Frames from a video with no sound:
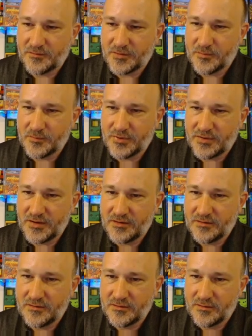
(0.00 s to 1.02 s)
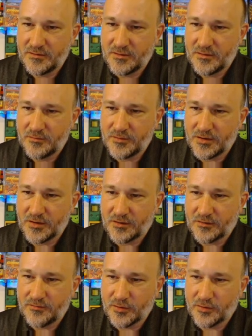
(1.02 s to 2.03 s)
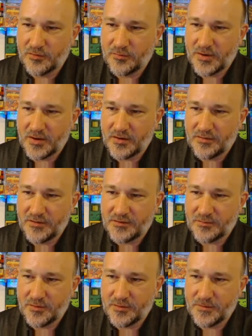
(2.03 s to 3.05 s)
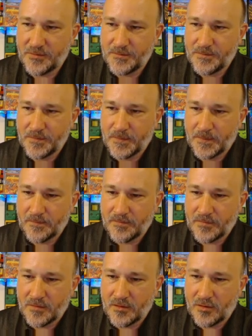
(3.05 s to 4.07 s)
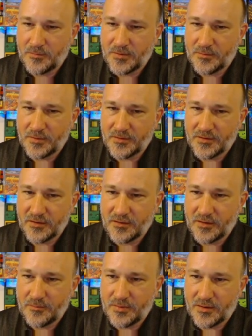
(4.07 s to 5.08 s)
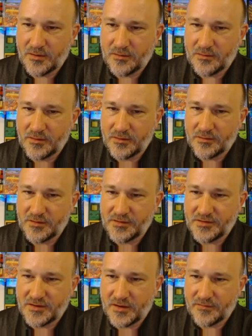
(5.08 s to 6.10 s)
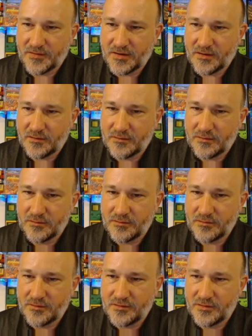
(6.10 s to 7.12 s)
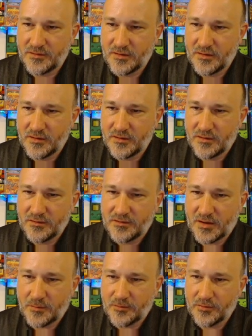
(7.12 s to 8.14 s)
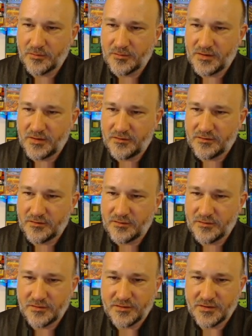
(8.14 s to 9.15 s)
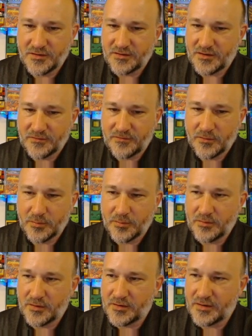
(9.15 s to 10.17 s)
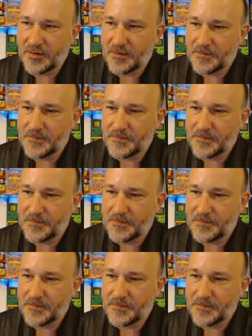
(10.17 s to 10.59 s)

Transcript: We complete. We get our 4 crew back on this one. Open up our Terran Empire and go ahead and staff it out. Top crew in each. There's the exact 4 we were looking at.